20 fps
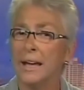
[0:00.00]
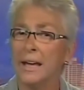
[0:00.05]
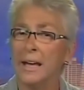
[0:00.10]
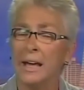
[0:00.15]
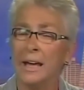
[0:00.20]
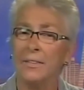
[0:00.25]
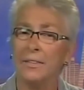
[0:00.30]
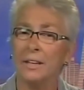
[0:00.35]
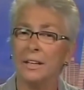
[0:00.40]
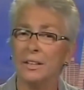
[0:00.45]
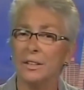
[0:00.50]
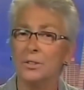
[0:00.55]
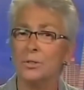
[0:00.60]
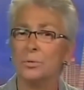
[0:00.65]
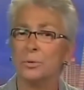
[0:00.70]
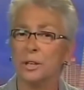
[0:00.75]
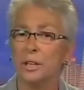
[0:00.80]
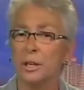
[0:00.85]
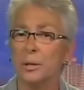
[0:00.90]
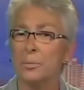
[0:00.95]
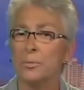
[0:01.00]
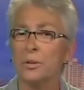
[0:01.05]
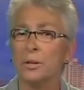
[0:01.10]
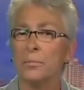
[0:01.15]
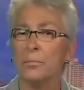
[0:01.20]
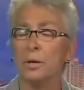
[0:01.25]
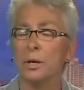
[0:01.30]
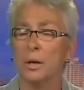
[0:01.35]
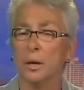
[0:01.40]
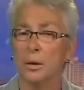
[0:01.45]
And the industry helps
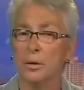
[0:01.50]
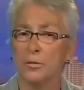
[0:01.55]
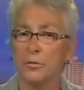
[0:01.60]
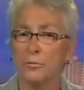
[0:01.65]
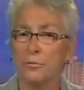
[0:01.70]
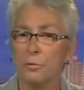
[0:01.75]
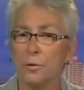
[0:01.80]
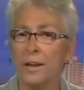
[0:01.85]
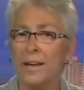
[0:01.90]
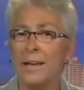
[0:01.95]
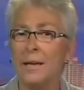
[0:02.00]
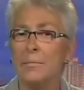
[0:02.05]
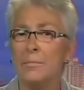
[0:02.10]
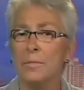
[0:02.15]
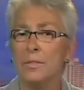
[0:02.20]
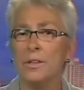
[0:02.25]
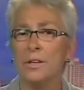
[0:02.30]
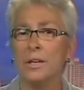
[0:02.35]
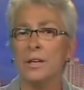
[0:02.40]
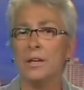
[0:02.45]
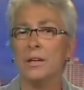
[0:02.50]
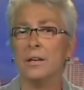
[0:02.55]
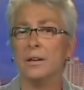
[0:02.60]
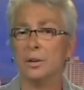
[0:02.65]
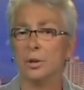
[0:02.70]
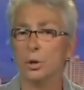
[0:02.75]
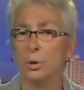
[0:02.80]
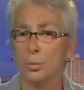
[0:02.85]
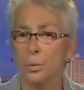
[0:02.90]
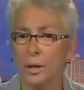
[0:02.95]
them frame the
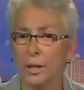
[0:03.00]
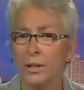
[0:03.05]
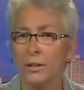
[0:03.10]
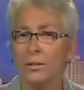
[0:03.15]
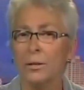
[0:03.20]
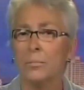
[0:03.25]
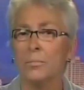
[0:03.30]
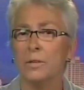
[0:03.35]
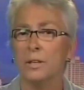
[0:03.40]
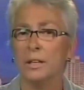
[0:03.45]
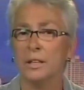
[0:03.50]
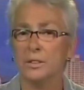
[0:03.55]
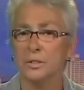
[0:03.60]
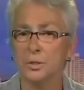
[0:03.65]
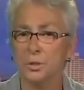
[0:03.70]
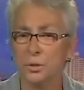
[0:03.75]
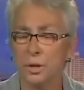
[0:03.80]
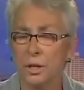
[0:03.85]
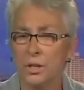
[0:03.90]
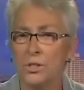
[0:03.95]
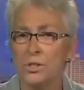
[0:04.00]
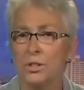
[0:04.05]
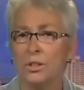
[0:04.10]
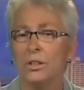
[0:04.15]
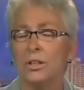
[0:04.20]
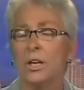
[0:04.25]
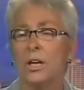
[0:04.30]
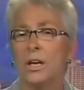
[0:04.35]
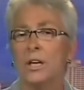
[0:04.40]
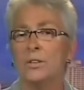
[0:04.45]
curriculum, the instruction,
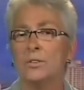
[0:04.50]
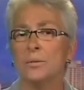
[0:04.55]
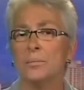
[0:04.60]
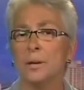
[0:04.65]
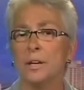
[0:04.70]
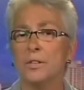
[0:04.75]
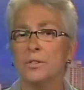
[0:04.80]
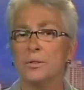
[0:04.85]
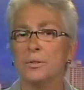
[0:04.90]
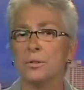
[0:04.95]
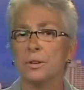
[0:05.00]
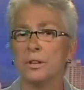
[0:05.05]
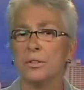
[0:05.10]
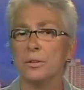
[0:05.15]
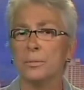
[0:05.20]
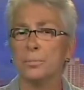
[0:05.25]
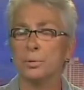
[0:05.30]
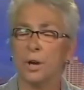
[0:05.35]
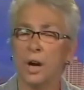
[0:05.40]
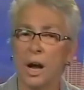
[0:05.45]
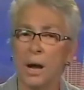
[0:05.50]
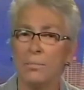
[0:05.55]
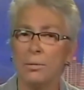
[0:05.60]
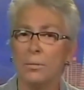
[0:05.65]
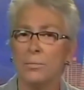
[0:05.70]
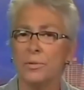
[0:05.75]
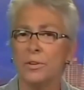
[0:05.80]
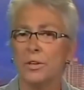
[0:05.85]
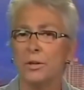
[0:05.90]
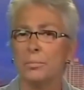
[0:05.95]
to make sure that the
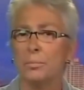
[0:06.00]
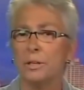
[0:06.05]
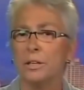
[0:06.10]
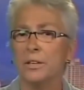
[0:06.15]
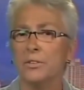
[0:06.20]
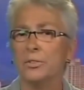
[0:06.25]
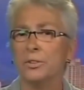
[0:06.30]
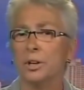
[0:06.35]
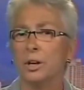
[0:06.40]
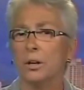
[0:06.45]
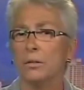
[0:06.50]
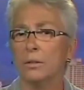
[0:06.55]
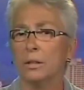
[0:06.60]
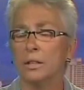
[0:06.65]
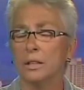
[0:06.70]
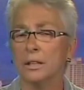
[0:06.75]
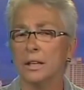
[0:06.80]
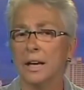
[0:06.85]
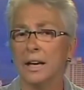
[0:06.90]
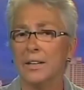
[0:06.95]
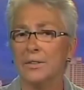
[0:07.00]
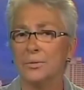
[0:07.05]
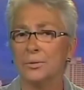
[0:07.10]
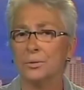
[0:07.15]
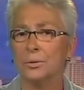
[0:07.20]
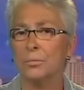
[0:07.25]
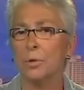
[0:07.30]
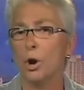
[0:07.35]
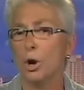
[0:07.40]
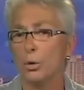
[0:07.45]
problems that are being solved in the
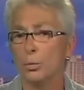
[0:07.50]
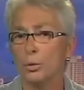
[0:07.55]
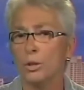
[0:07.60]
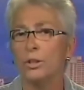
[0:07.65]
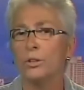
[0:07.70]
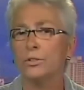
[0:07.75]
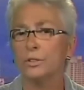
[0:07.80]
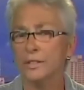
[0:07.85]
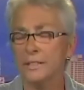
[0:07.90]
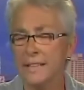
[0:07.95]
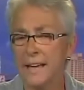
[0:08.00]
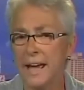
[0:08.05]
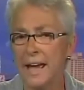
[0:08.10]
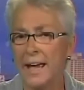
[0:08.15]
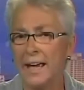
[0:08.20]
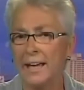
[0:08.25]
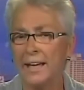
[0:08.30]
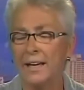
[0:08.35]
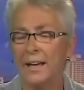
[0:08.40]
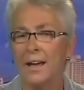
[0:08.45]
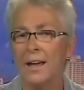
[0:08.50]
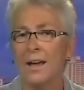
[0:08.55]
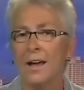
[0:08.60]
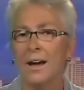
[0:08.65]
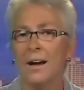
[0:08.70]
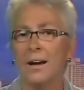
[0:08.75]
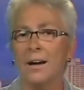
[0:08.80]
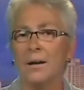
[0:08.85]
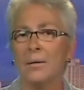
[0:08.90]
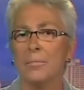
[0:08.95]
classroom are real today,
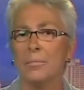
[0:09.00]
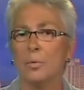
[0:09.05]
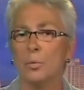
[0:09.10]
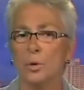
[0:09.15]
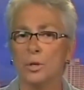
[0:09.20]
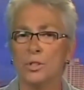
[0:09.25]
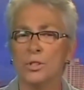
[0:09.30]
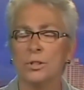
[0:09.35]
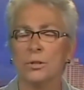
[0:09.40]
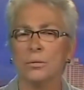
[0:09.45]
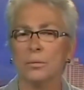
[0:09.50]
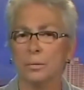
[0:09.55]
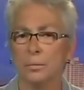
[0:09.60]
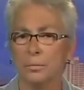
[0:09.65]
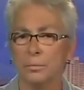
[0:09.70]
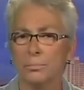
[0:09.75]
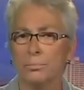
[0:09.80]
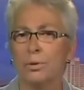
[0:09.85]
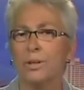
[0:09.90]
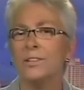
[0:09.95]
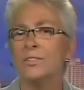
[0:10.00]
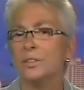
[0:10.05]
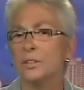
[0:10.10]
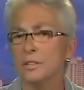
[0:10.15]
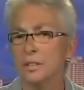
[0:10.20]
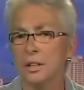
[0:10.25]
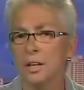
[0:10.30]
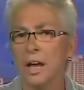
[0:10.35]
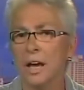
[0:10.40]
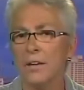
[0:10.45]
um, which brings it to
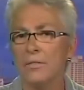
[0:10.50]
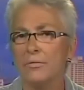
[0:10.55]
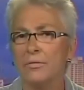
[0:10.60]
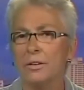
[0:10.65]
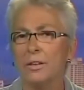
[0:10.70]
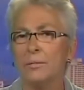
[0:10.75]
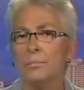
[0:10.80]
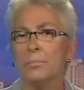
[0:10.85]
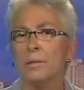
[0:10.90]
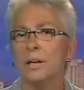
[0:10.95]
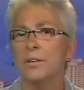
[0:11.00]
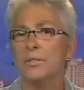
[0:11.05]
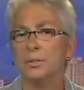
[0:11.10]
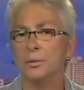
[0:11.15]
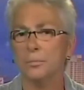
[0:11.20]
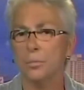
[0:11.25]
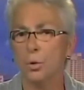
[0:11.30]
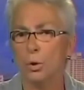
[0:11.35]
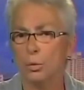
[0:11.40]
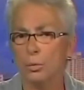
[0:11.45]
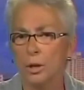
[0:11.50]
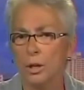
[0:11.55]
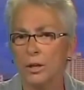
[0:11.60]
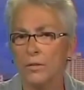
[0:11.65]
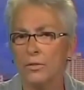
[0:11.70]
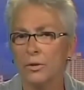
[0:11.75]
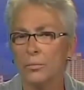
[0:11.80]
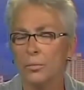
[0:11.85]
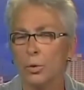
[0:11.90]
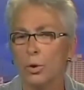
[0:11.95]
life. It makes it more
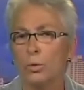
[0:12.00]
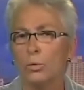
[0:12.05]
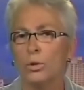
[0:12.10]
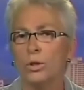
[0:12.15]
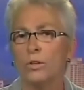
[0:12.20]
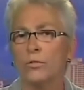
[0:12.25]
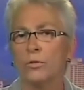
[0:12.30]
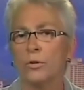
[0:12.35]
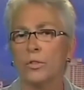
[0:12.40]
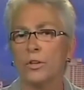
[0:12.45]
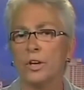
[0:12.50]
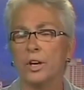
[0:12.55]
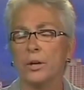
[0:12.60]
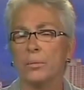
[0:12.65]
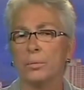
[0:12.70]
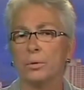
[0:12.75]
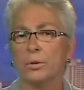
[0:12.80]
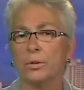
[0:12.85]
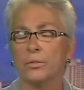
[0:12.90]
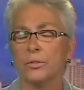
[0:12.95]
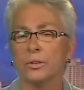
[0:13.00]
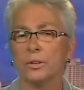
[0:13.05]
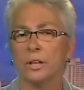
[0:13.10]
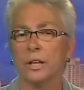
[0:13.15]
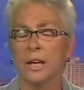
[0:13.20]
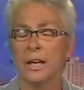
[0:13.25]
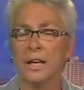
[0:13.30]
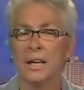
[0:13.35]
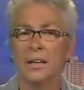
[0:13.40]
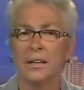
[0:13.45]
relevant, more real for the young person.
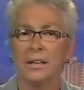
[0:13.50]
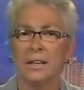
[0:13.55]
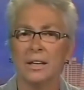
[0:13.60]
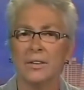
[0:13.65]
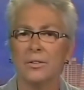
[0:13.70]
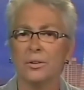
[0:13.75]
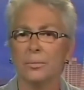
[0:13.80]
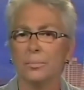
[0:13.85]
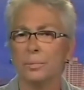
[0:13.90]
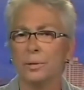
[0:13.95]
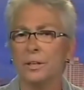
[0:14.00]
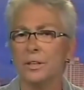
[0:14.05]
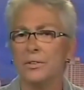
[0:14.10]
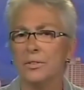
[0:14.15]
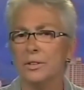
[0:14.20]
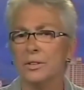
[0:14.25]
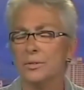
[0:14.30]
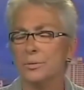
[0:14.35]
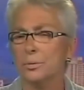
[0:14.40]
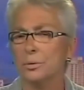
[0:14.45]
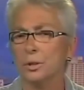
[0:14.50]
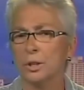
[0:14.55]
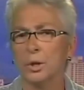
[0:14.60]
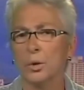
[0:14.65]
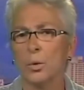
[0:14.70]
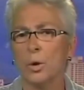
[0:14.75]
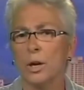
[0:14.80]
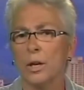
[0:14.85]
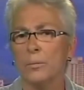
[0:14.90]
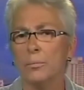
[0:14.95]
The other piece that's really
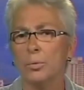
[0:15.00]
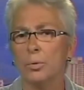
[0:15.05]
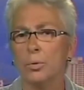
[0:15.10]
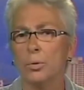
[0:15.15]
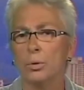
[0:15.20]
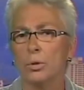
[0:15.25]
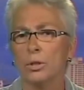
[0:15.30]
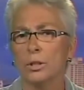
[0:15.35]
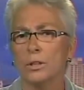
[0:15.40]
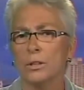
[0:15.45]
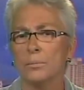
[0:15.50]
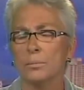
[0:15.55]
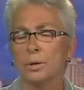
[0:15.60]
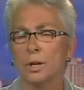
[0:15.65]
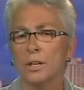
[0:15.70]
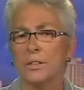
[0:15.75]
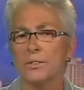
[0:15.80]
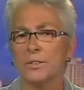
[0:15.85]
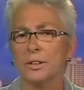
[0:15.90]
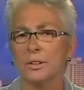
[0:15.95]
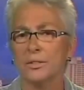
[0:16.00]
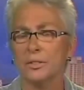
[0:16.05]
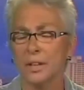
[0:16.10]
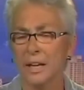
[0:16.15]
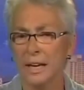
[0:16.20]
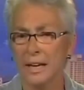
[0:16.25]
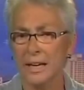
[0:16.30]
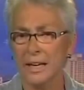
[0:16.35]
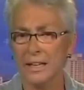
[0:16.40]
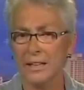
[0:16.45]
quite important in the process
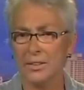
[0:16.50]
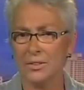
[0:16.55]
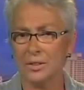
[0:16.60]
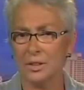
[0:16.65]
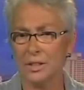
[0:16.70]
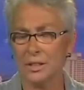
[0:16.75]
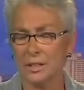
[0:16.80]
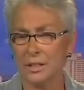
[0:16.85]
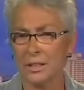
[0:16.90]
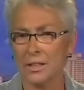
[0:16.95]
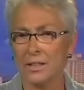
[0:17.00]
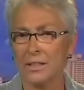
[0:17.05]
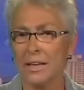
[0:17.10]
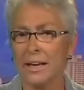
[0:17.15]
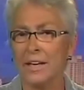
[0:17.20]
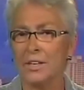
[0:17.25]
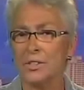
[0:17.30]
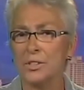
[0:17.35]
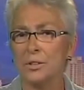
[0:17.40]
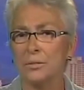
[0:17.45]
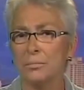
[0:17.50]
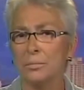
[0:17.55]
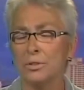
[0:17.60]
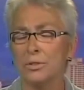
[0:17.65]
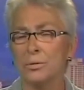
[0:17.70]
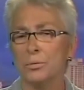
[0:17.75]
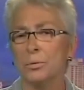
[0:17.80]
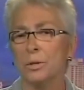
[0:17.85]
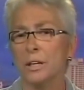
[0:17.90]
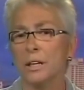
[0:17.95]
is the connection
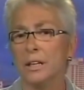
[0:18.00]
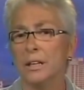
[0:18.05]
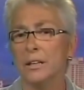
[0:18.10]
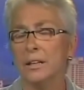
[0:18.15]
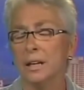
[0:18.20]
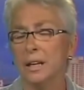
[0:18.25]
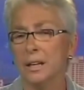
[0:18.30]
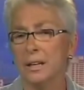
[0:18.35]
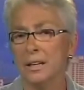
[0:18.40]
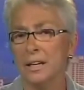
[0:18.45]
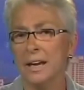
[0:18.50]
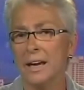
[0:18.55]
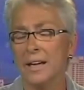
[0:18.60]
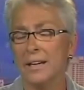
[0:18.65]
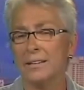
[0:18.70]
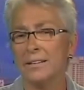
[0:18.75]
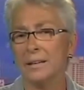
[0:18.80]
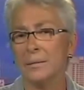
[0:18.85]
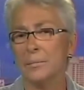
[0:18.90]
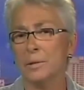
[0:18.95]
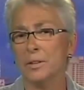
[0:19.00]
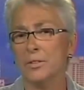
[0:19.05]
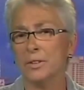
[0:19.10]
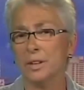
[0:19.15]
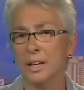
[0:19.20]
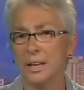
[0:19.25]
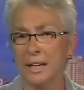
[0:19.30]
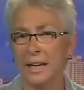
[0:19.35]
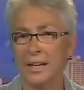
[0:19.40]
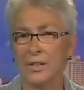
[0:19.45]
between the academics
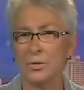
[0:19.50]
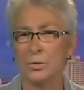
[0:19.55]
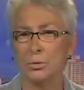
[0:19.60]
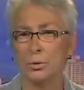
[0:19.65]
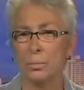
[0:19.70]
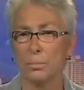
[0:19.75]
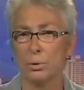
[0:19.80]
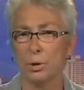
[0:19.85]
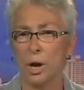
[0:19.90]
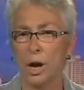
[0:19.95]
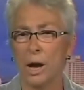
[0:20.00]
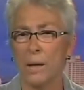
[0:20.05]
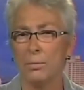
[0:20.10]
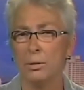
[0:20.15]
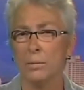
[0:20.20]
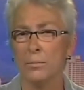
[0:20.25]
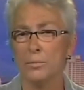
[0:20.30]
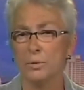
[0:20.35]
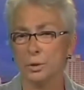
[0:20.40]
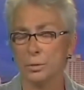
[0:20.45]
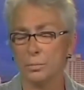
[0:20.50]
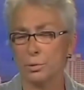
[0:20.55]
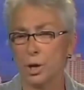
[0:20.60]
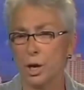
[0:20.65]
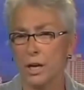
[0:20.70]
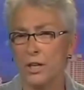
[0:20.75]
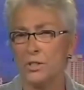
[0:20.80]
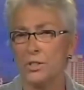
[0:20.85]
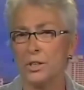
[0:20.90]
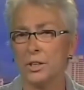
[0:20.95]
and actual problems or
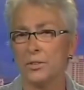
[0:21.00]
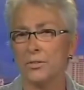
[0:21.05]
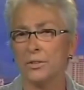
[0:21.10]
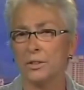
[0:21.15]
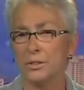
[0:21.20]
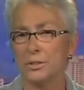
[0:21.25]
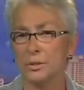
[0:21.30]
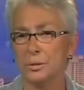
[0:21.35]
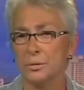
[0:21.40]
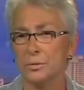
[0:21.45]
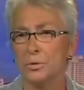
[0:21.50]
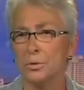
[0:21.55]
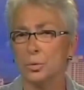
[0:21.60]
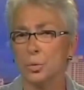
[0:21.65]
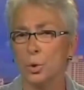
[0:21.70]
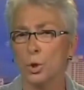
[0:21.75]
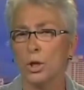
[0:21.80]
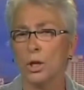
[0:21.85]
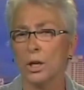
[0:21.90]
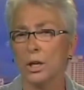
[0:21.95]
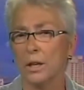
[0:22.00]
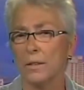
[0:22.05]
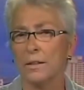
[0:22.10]
projects that students work on in the